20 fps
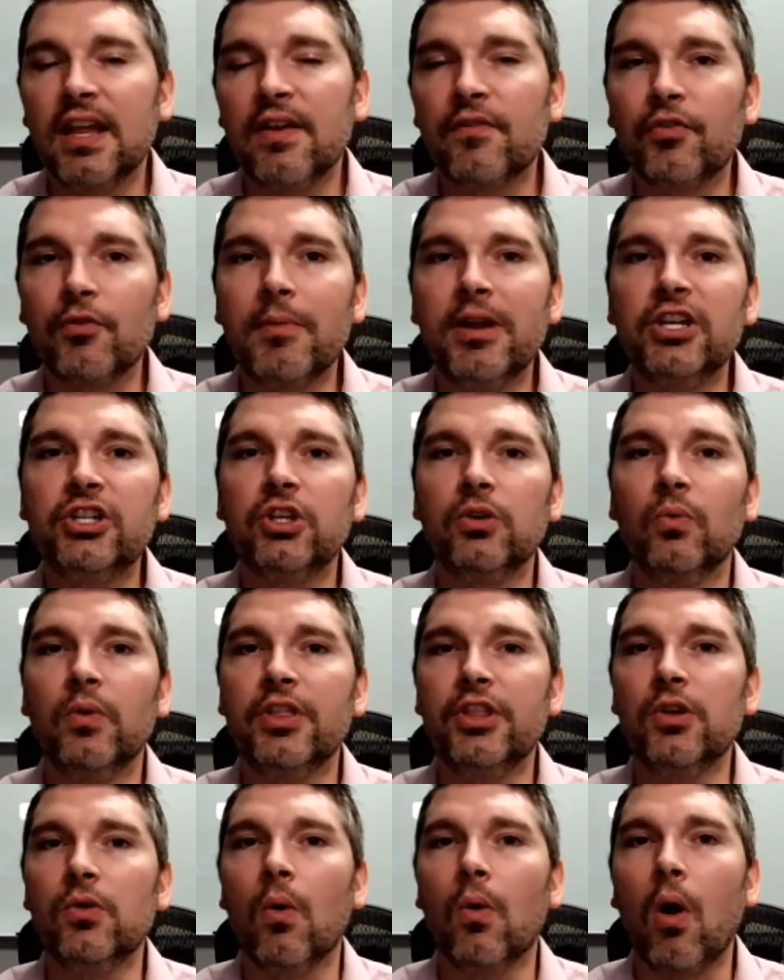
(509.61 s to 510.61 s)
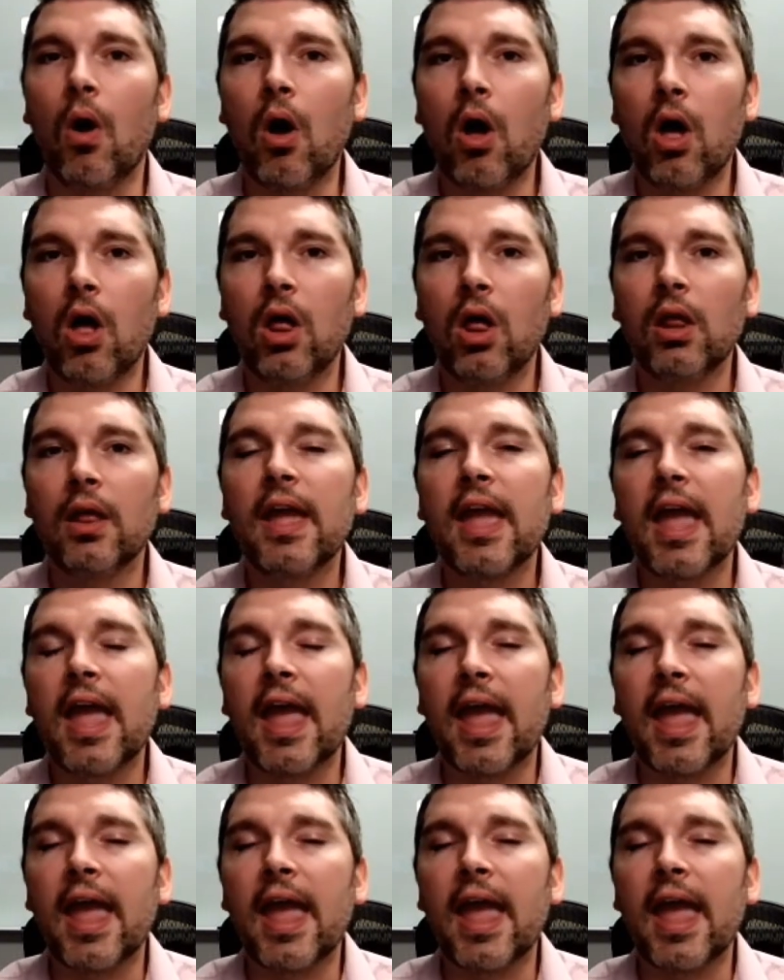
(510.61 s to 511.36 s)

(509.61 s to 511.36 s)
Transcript: information with you all,